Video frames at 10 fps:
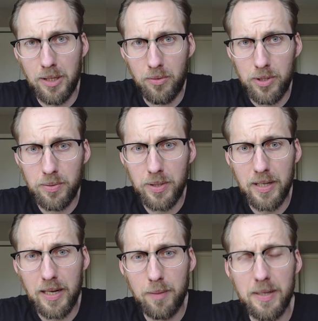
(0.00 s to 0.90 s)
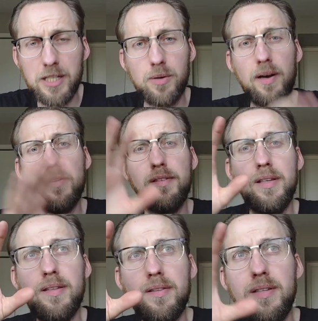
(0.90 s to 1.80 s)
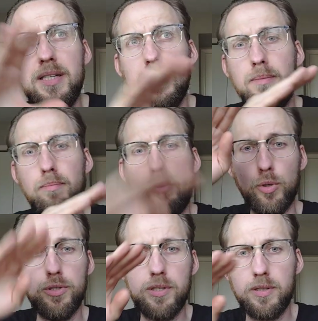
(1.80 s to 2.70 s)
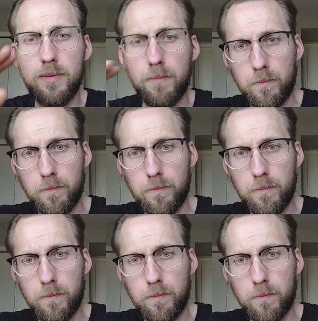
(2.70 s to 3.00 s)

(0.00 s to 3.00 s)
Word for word: Which one are you going to end up next? So I think that these bursts